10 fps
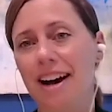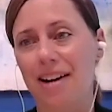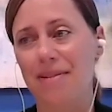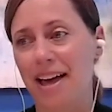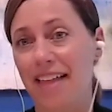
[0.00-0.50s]

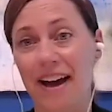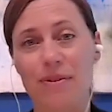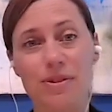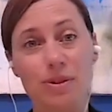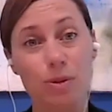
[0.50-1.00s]
And
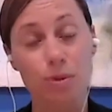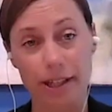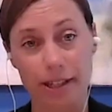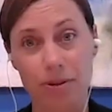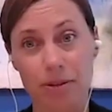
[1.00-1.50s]
that was
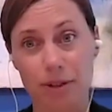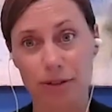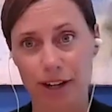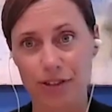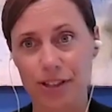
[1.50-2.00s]
incredibly
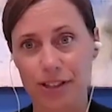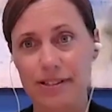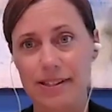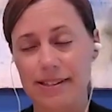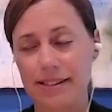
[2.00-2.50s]
refreshing
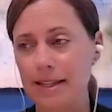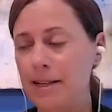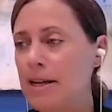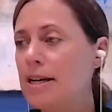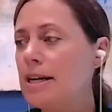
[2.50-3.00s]
to
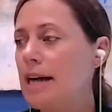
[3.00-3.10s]
see.